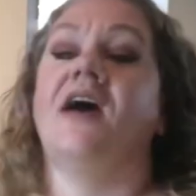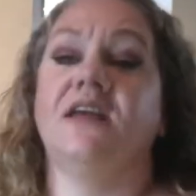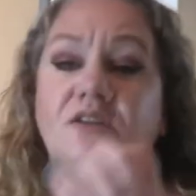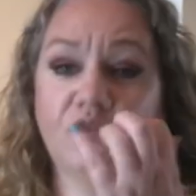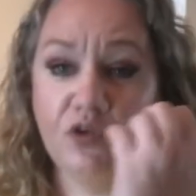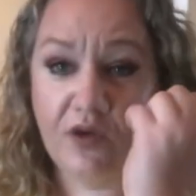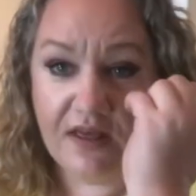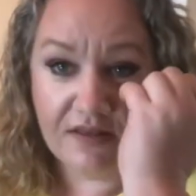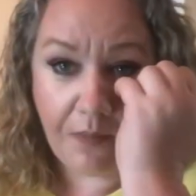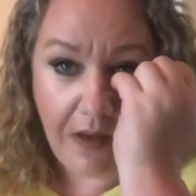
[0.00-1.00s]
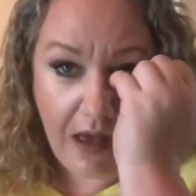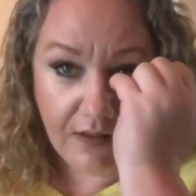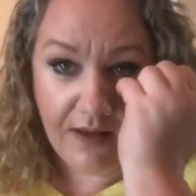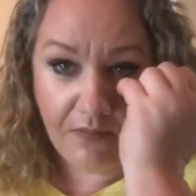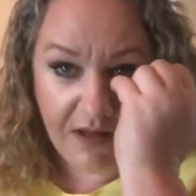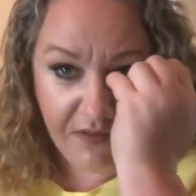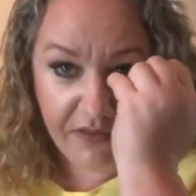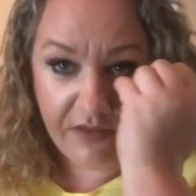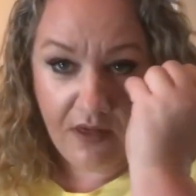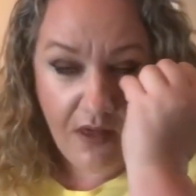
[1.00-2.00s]
and do is a palette a month
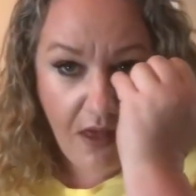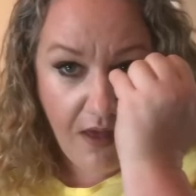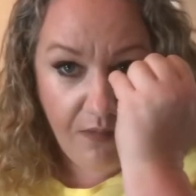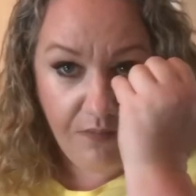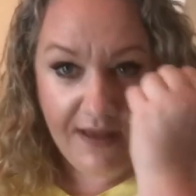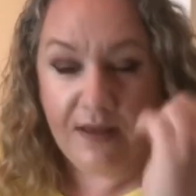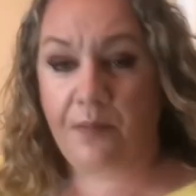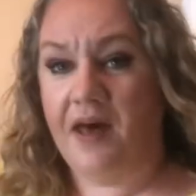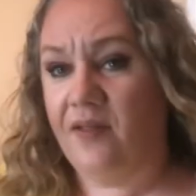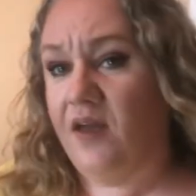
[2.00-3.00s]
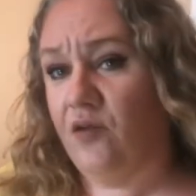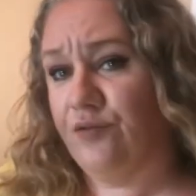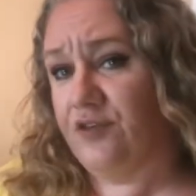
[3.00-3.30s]
and pick a palette out to